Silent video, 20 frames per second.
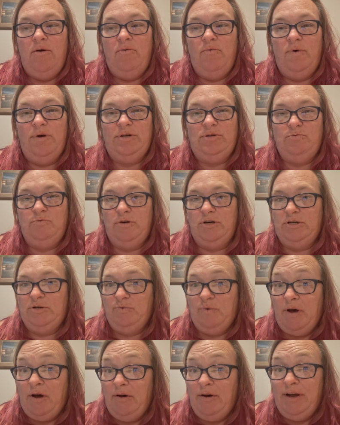which works
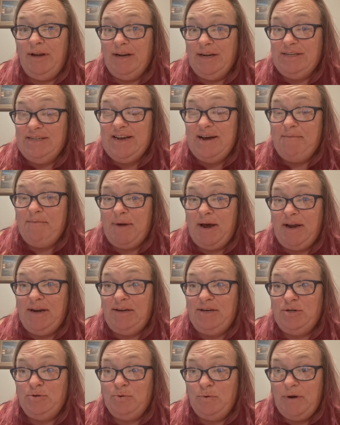well in a 10 by
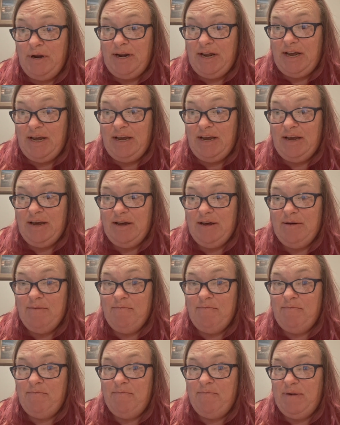20
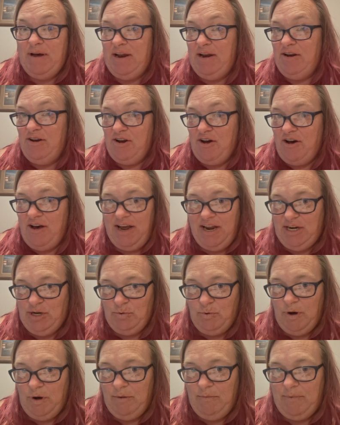but not a
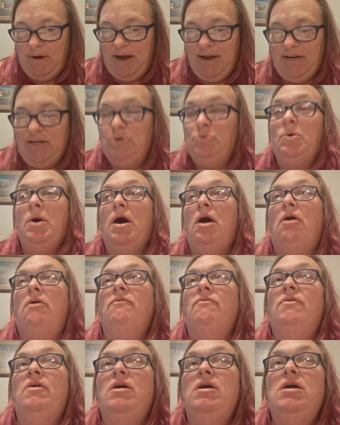12 by
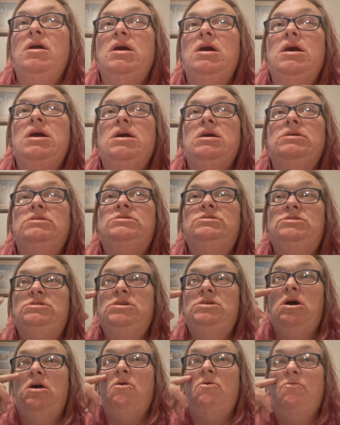12.
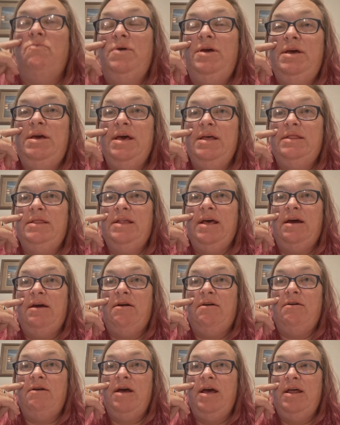So we get
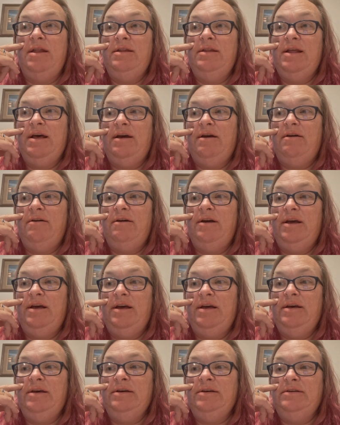there and there
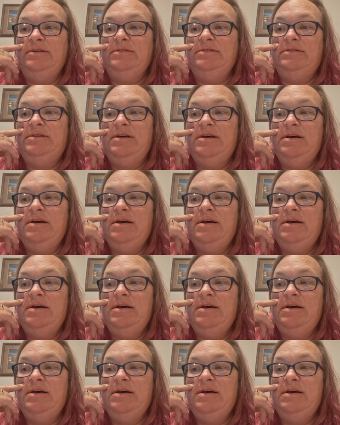is,